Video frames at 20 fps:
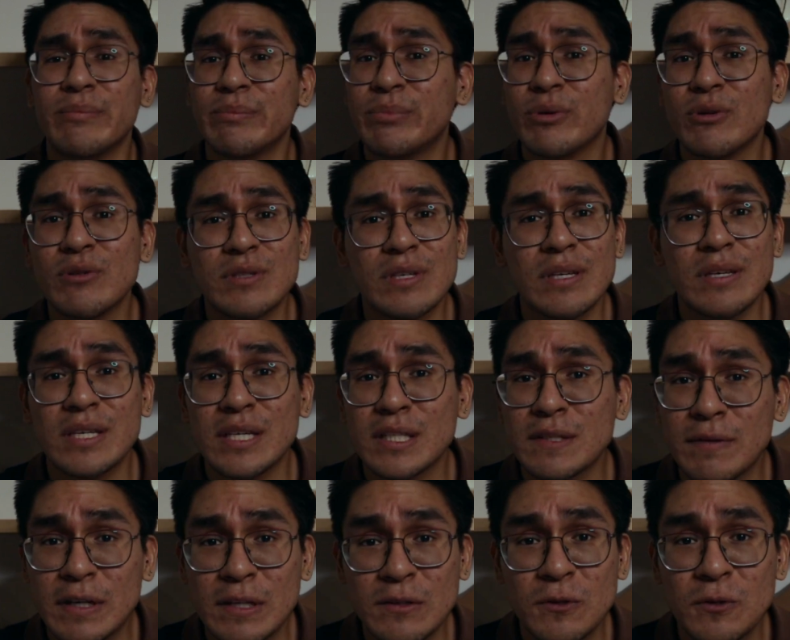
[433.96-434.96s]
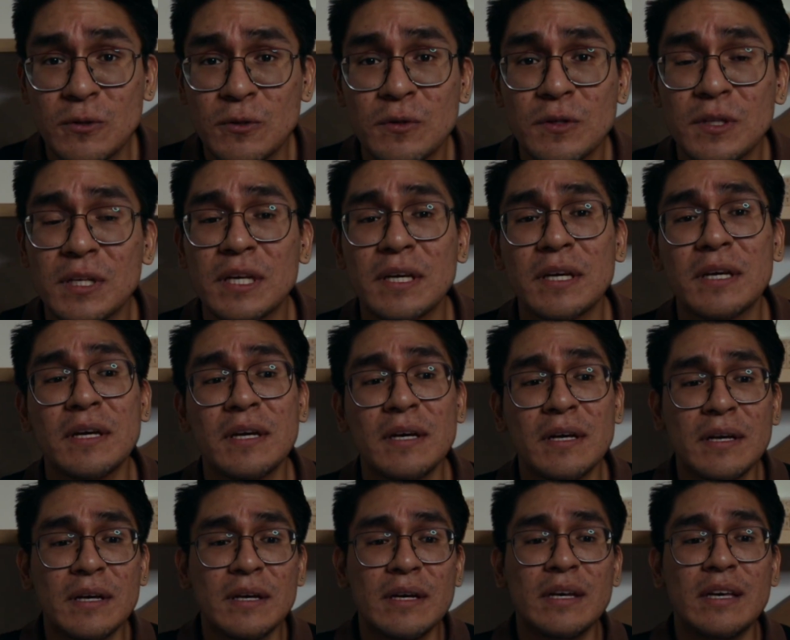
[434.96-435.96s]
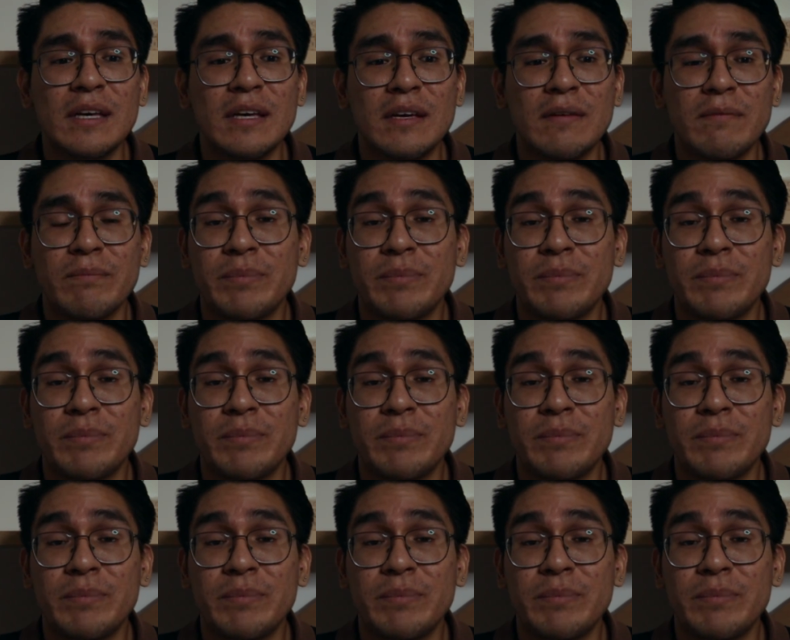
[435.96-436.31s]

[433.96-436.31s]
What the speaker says: polski jest bardzo trudny. I